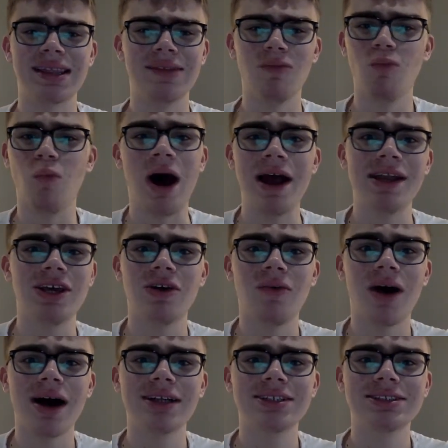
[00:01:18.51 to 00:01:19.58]
why do you
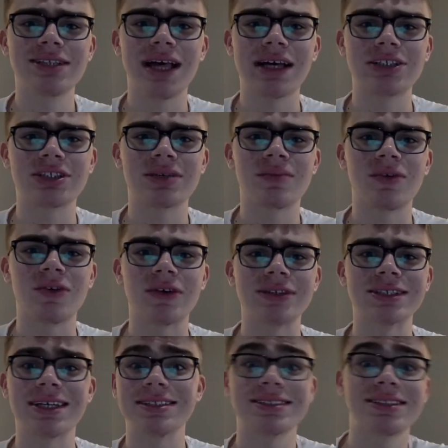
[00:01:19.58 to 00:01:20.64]
watch slasher
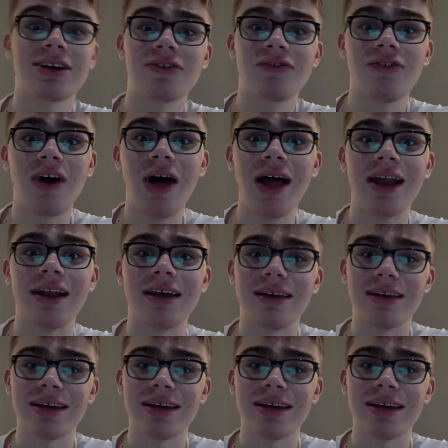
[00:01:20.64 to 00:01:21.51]
movies? Because they're fun.